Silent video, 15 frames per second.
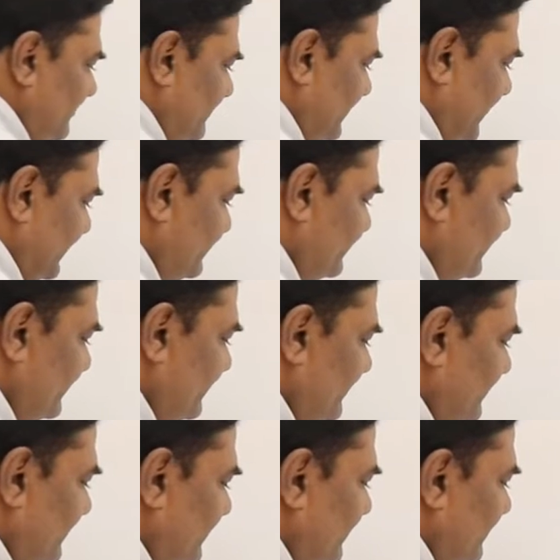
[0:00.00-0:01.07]
Next,
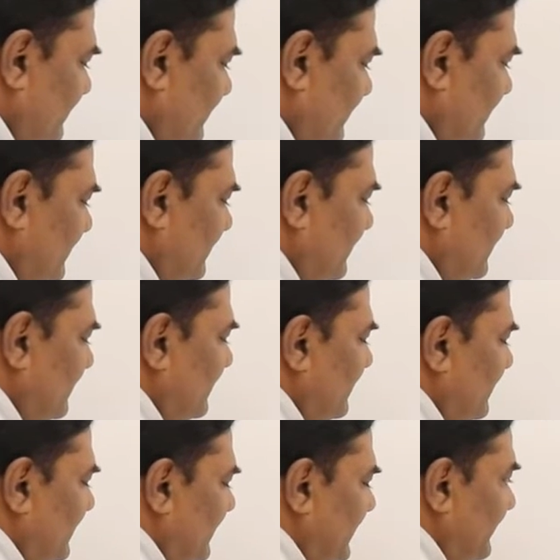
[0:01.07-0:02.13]

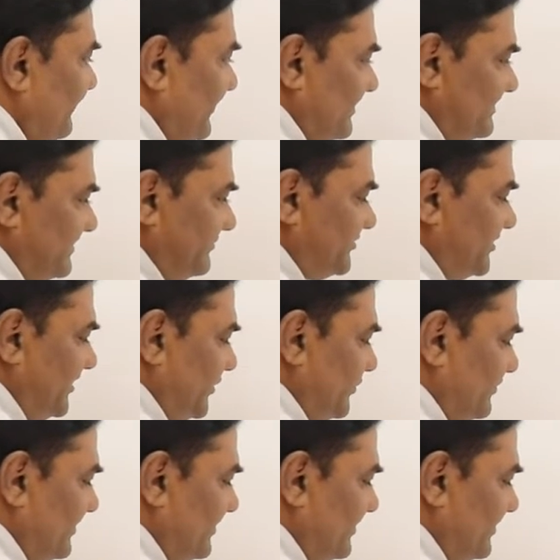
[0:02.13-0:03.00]
if I substitute